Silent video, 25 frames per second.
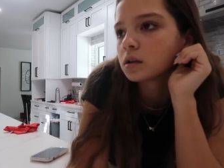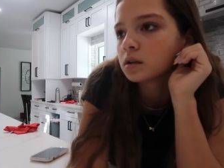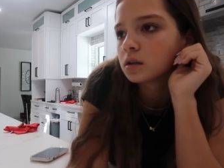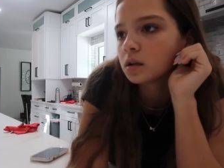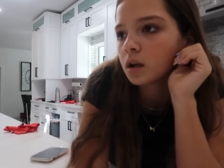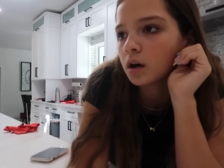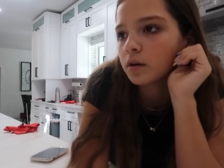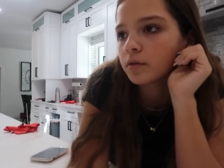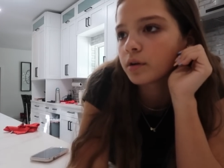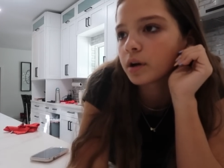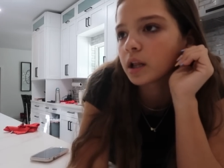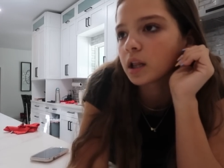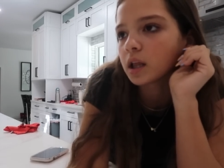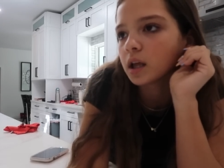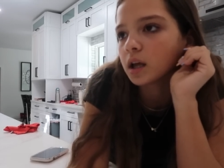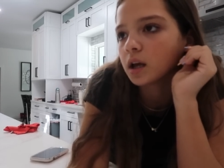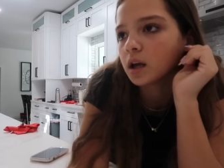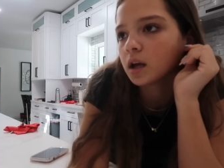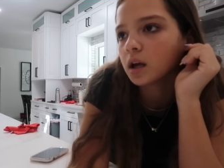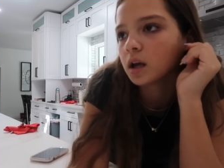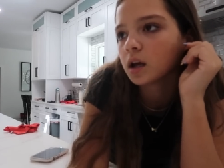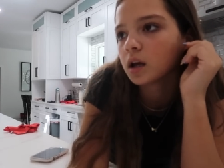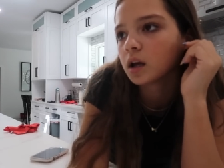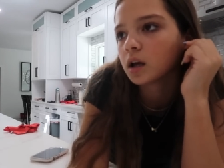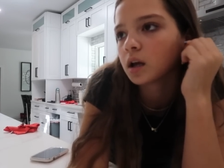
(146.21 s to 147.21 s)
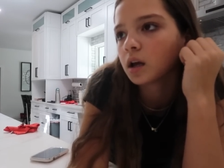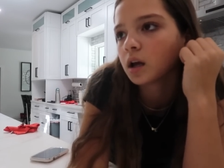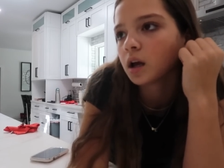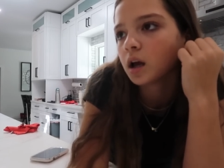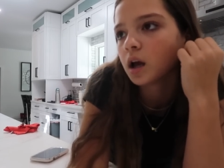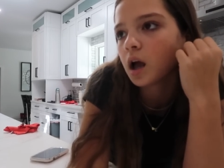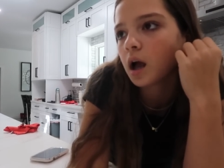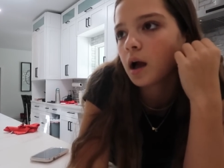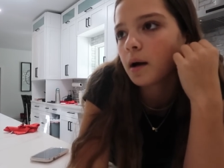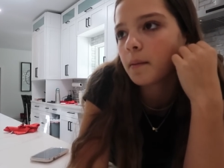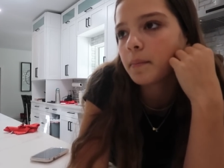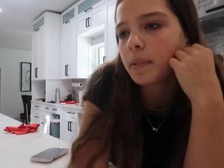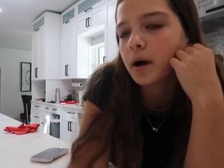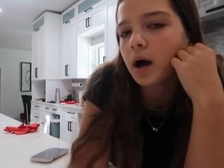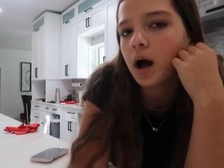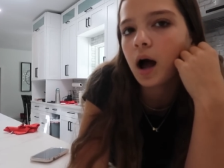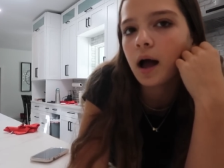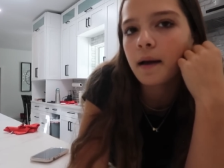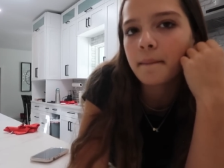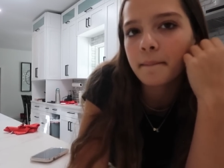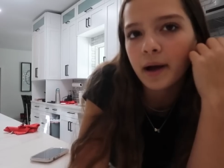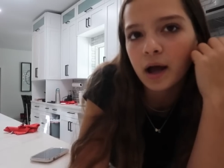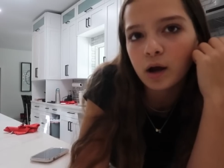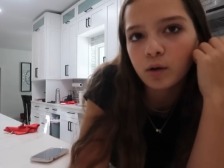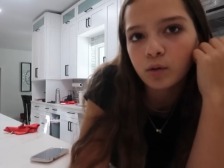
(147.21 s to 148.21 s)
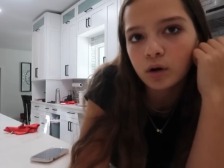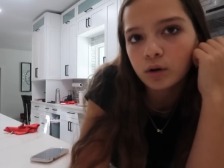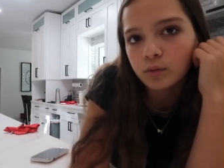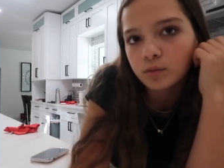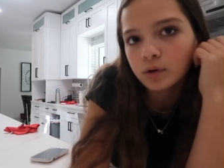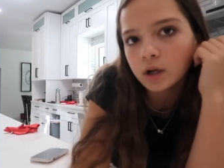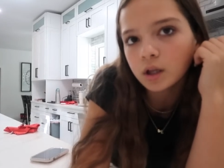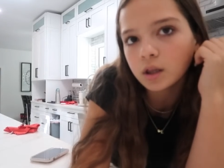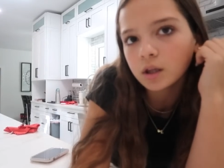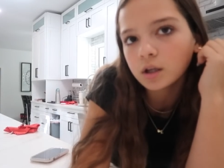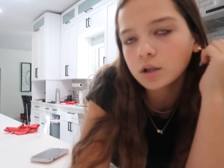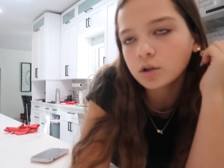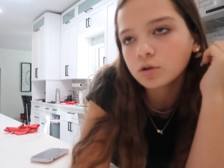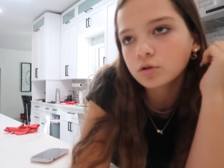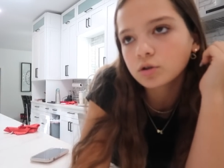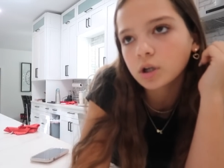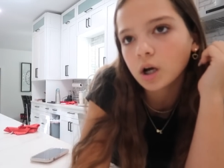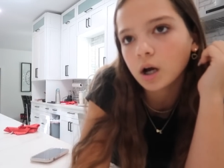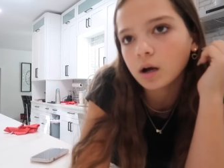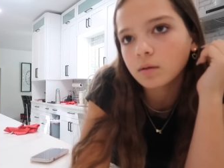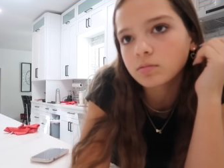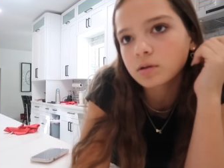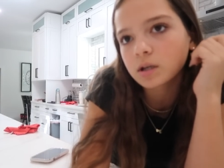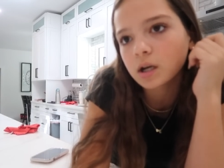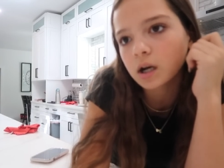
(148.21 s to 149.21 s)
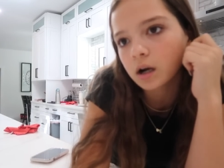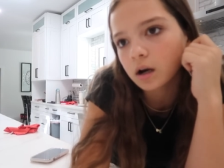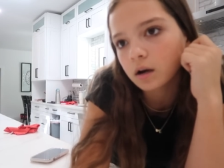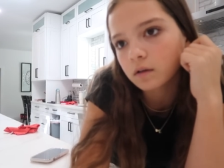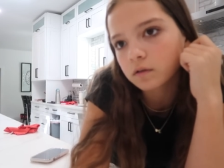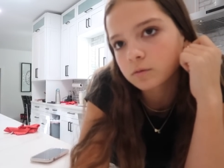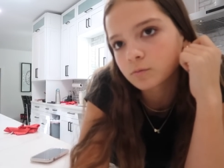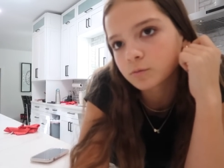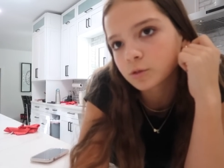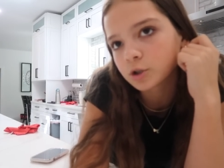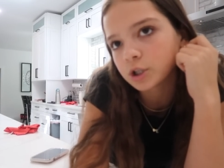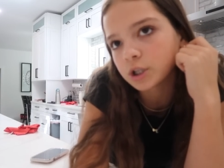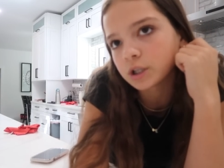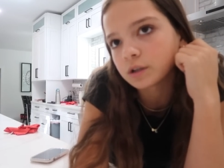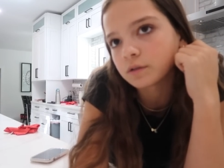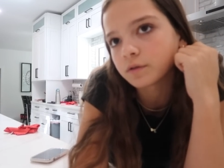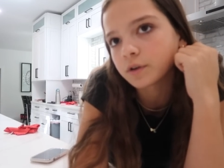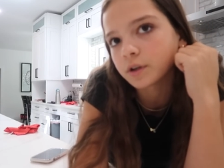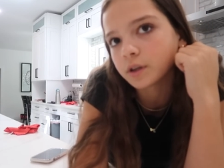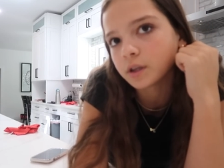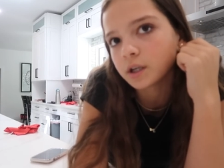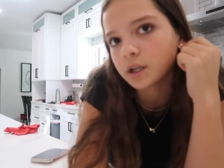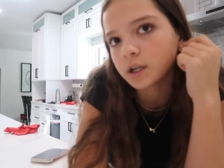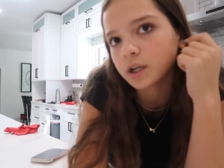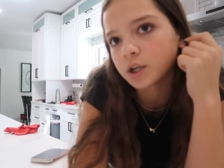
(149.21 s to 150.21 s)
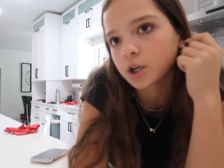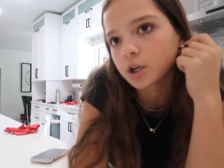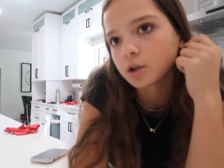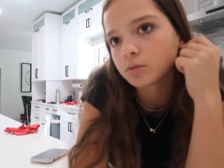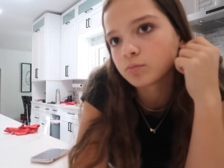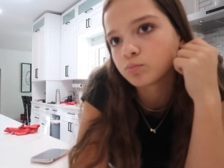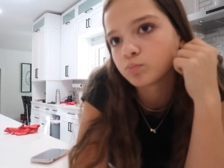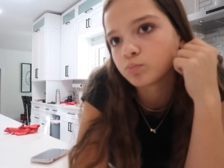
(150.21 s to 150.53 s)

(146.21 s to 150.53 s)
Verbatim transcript: Not really. But I might wear one of the new tops that I got from Shein for the dinner.